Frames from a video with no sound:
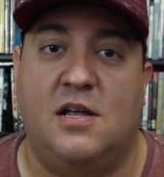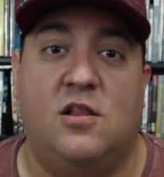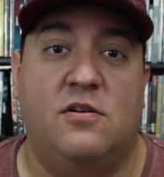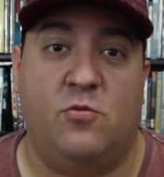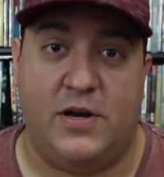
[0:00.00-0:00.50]
I
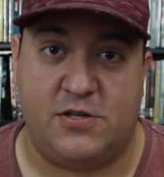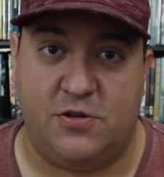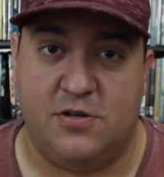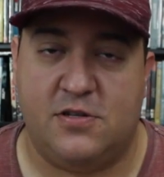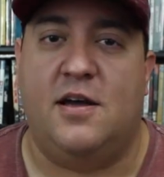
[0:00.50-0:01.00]
love
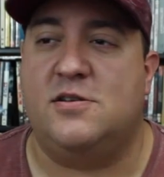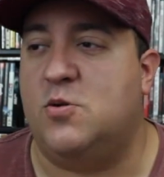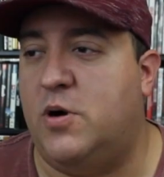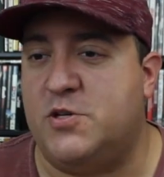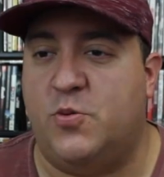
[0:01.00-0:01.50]
Westerns. I
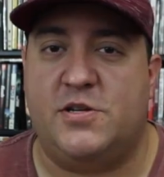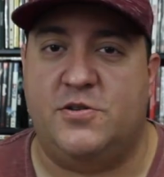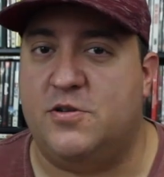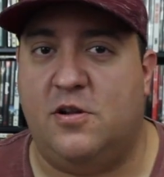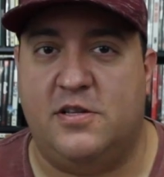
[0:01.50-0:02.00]
used to watch
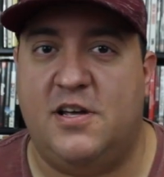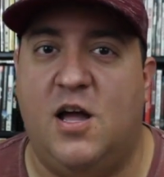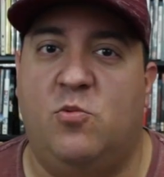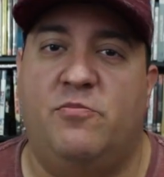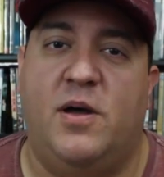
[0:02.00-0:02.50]
Westerns all the
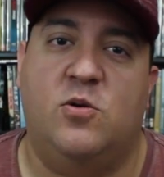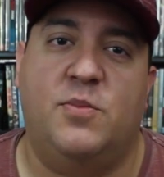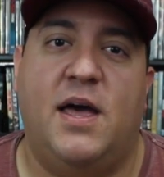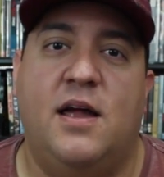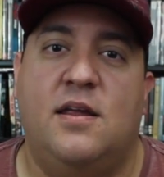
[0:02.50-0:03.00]
time with my old
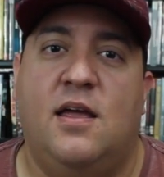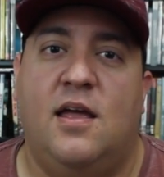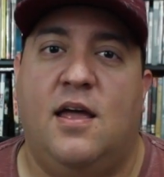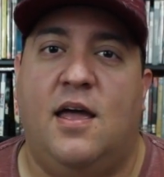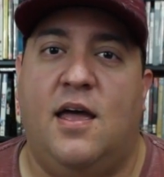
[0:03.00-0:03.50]
man,
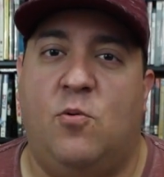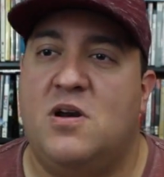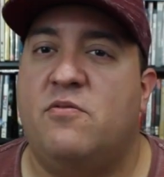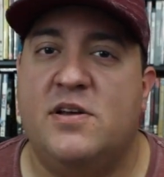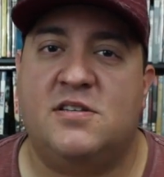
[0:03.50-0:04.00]
and
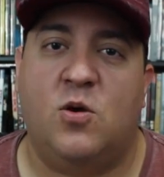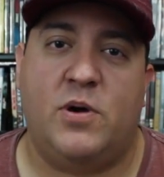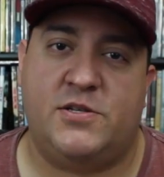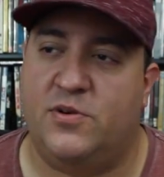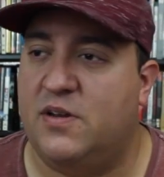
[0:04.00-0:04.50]
whenever I see a
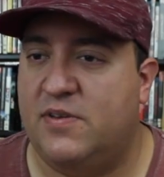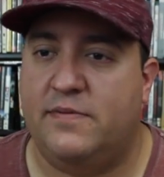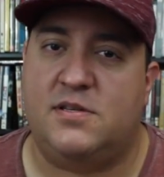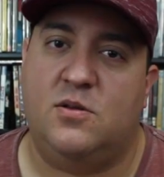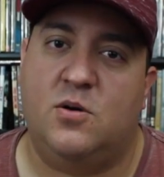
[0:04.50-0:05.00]
Western, even if it's a